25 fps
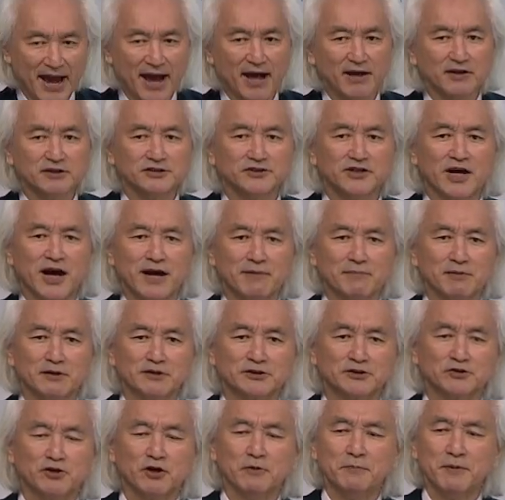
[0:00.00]

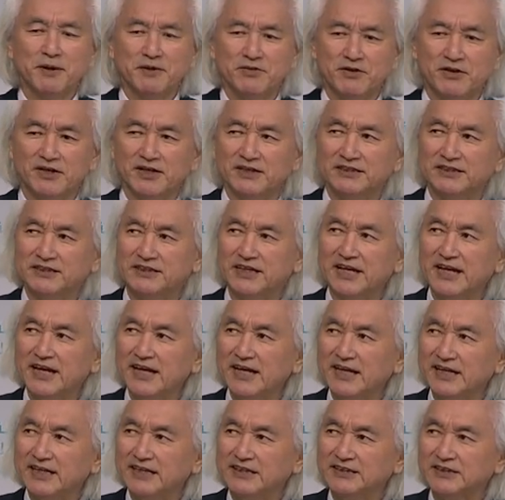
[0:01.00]
Alzheimer's could be the
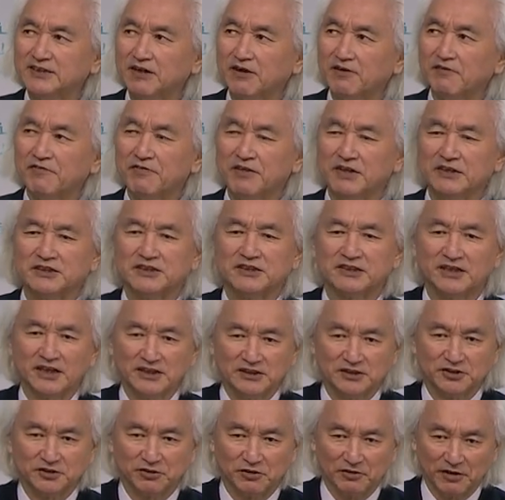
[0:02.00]
disease of the
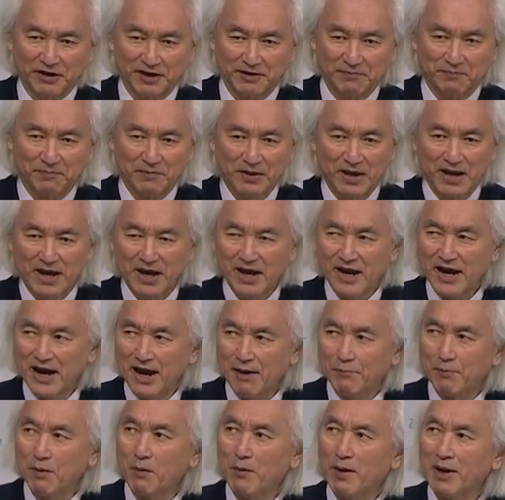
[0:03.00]
century.
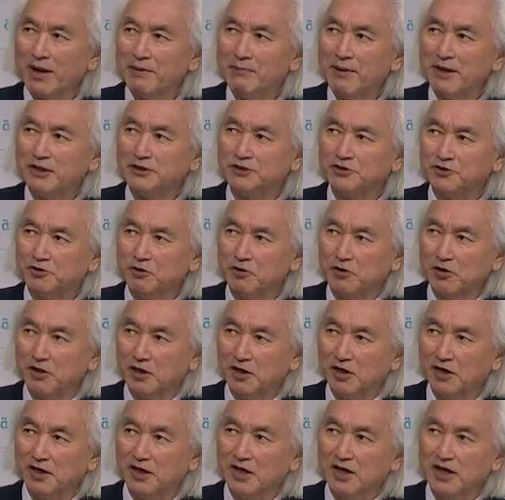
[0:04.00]
And we want to make
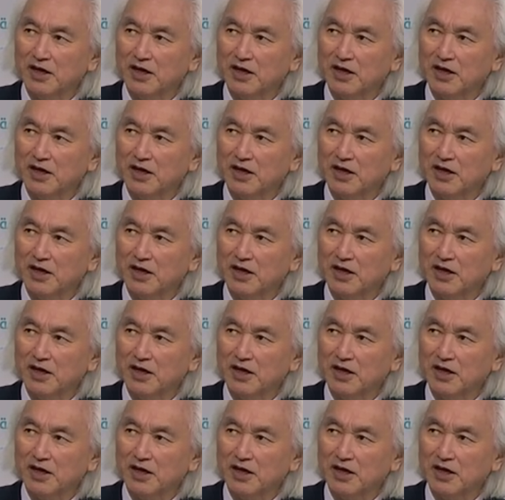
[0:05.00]
sure